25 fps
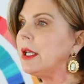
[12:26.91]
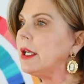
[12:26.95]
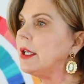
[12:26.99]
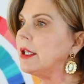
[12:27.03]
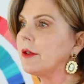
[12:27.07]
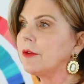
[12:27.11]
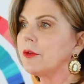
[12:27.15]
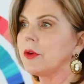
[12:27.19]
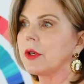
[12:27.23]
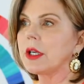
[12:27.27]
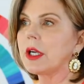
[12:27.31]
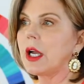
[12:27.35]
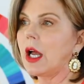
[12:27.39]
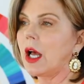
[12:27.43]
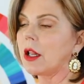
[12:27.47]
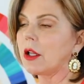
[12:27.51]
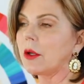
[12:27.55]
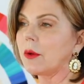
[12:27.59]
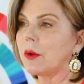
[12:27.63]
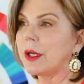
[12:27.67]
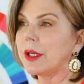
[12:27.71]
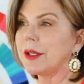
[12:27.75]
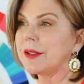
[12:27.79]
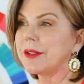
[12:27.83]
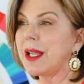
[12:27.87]
many different
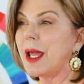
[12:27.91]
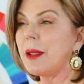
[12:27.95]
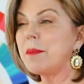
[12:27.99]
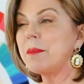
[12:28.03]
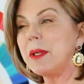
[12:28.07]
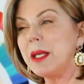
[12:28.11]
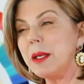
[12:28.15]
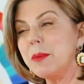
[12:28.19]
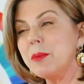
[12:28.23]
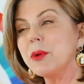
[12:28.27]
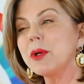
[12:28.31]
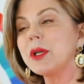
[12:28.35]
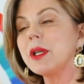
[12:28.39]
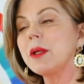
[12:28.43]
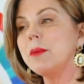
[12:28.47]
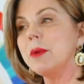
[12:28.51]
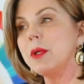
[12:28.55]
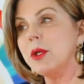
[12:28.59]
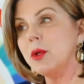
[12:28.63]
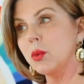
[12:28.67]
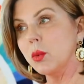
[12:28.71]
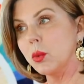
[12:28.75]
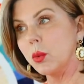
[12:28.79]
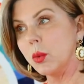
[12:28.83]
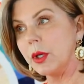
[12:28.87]
colorings and people
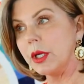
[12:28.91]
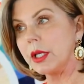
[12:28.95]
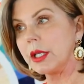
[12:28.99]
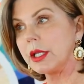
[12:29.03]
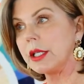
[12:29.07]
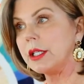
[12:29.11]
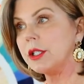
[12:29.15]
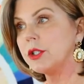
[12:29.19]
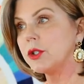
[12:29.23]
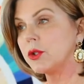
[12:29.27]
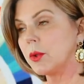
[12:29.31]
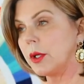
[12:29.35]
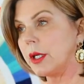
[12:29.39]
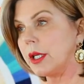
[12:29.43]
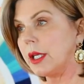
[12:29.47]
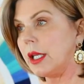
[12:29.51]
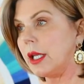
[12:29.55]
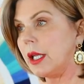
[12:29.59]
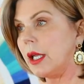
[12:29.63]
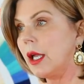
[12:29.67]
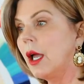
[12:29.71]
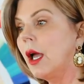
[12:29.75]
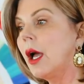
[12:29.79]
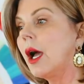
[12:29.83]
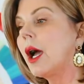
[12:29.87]
can be really
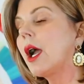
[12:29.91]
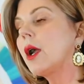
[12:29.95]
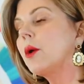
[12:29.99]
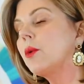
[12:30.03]
tricky.